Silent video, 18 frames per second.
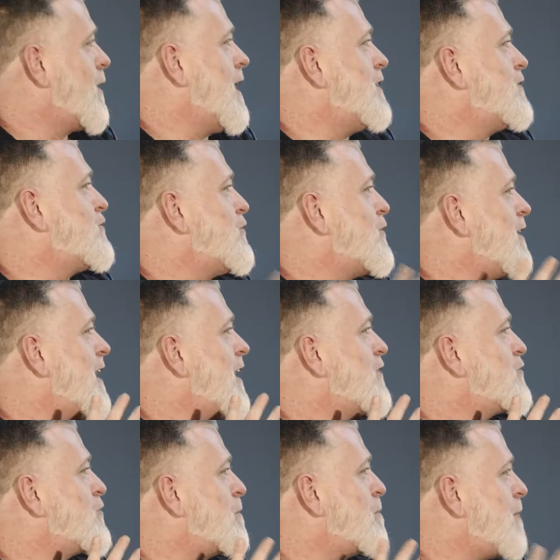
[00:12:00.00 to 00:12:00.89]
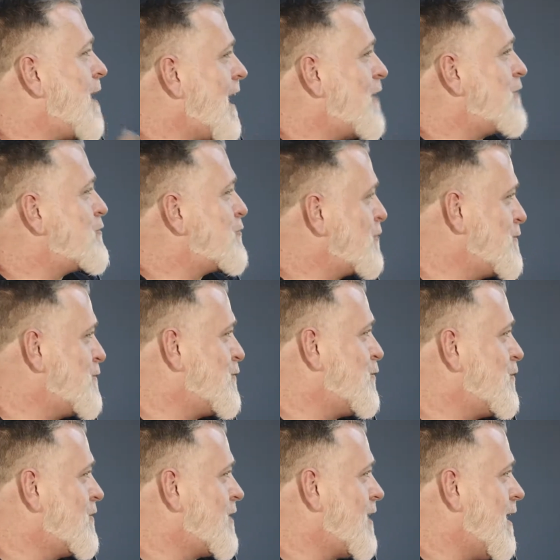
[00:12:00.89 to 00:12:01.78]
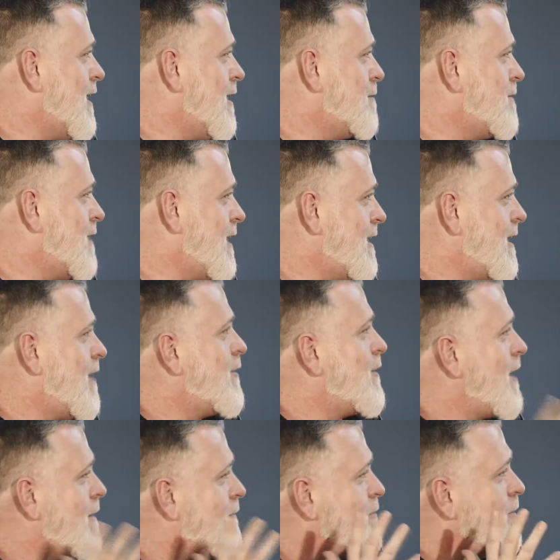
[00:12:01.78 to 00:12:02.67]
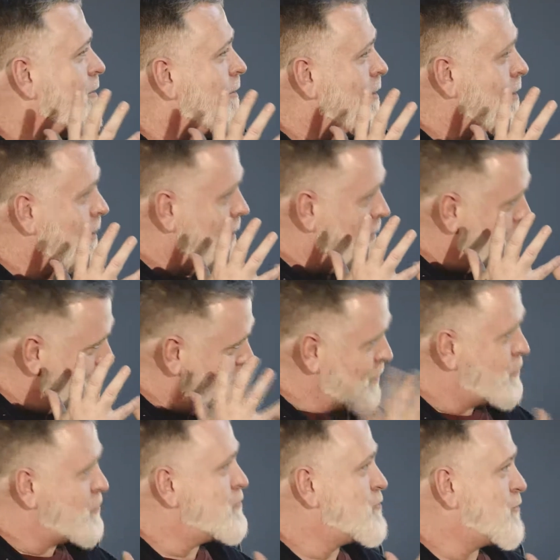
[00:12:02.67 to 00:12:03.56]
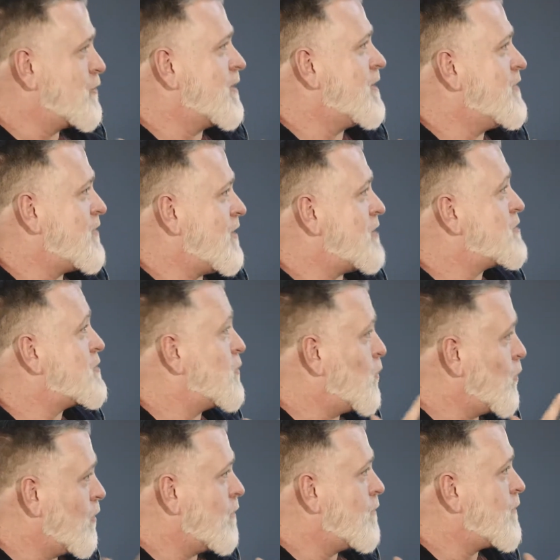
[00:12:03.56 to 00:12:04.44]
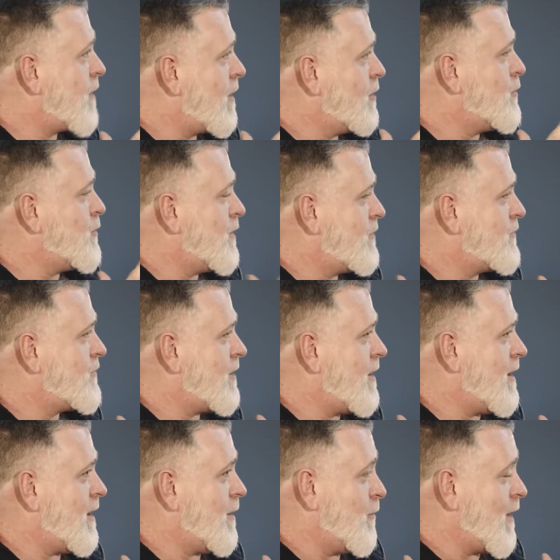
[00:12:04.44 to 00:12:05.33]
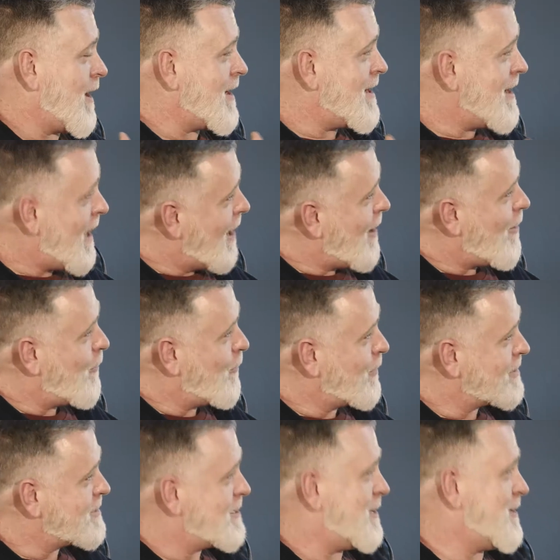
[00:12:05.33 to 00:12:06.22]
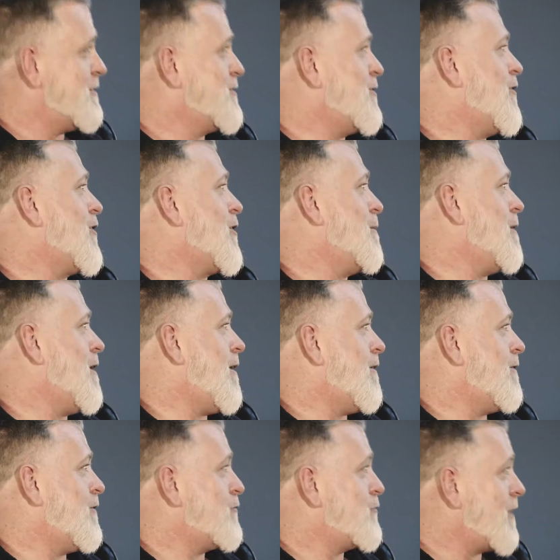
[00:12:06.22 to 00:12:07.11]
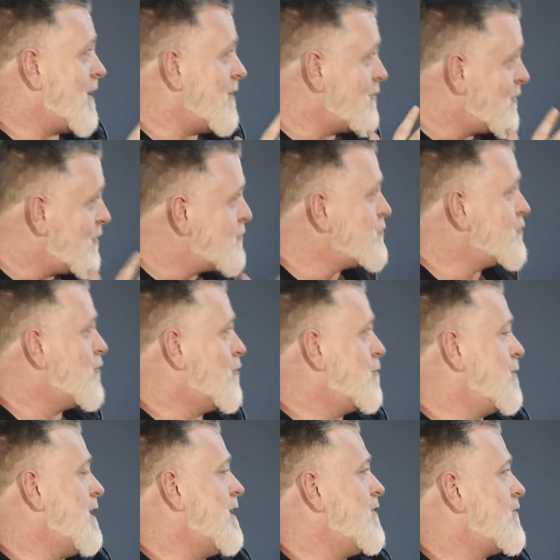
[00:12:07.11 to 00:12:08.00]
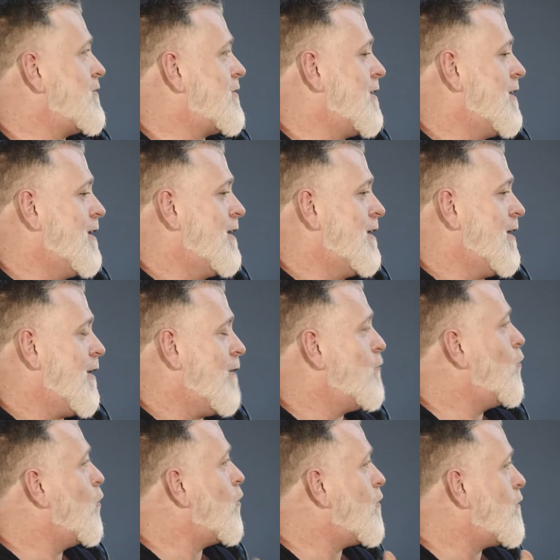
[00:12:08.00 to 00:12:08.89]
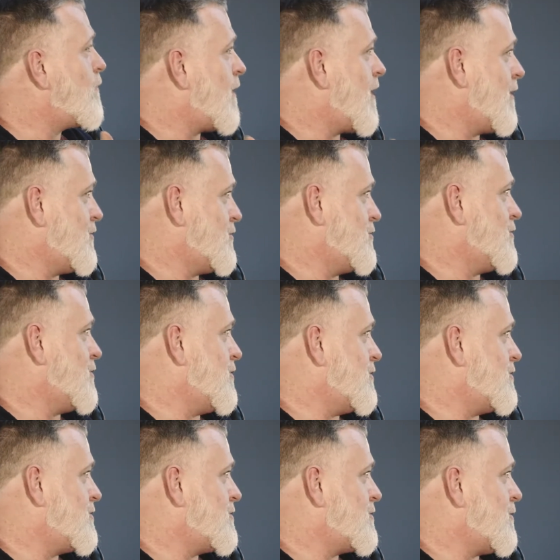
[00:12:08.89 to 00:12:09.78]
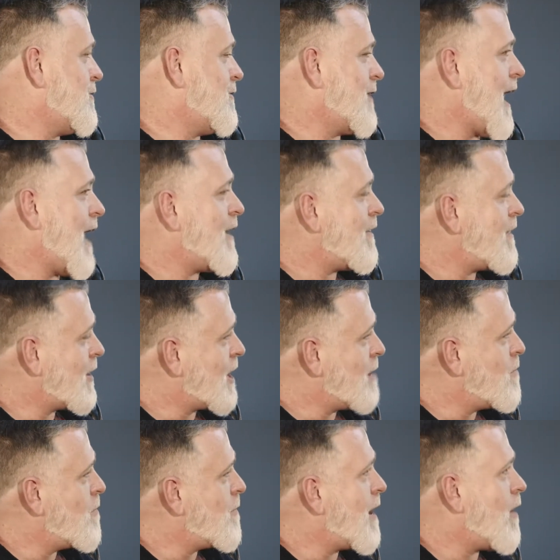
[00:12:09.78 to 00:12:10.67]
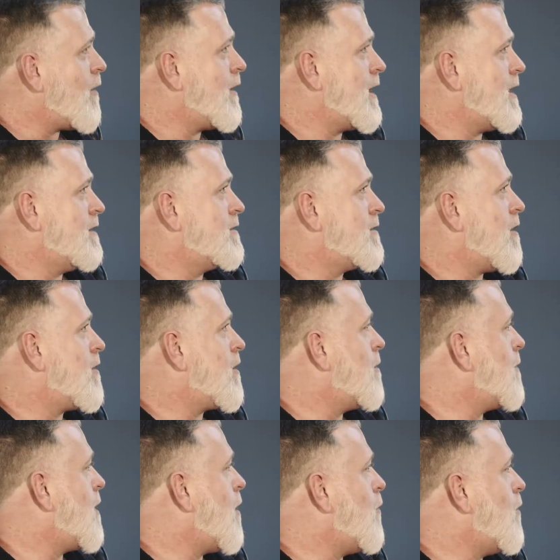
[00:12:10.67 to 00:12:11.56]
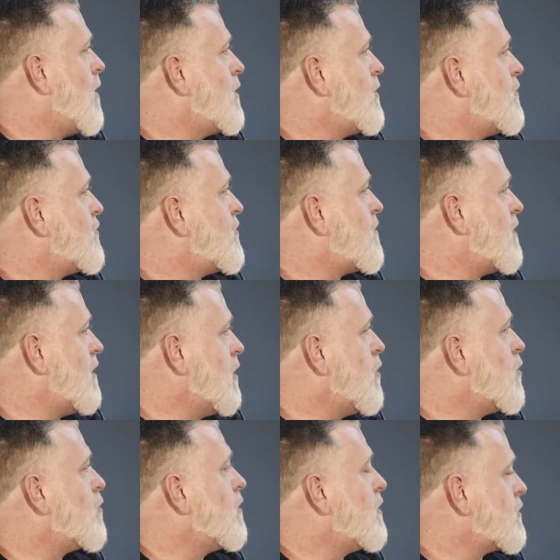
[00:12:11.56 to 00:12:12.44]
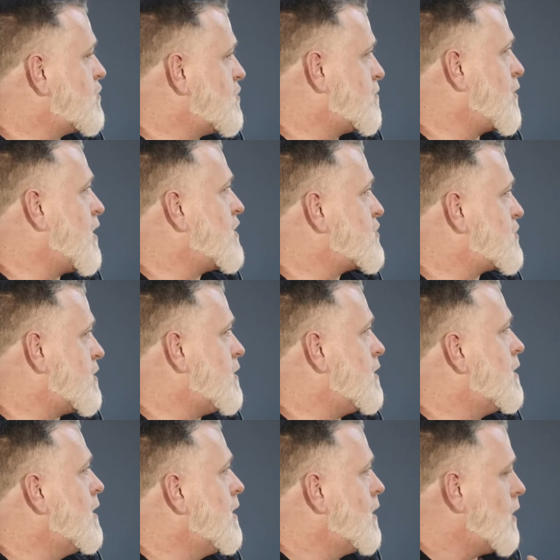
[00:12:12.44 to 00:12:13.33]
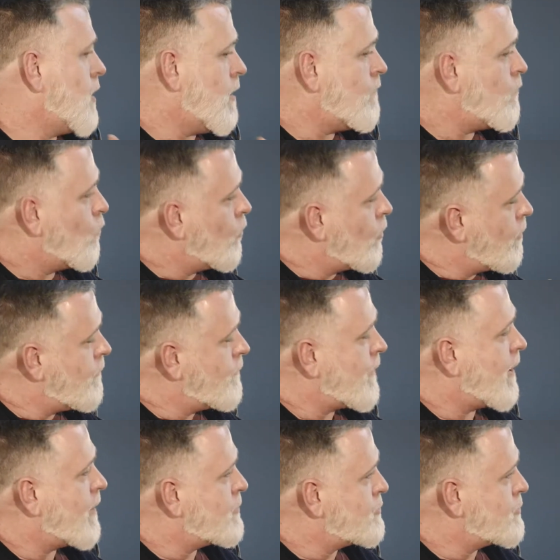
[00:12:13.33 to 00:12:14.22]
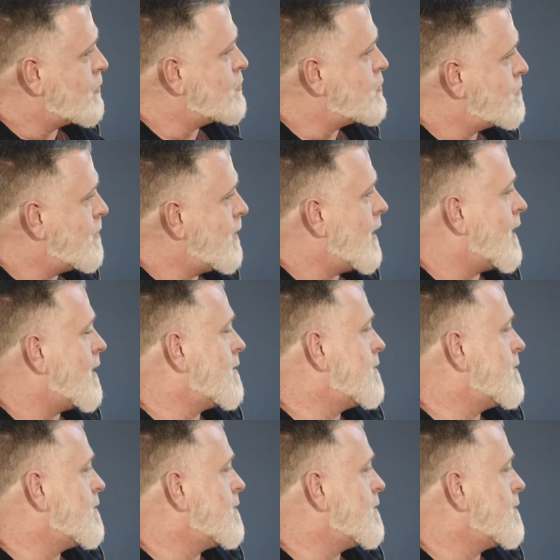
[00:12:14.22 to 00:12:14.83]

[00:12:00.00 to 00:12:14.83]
so you guys are pastoring full time, and now you have the missions organization of WorldFire USA, and right now we're excited to talk about the transitional piece of WorldFire Church. So how did that come about, and talk about what you see the local expression of WorldFire Church being?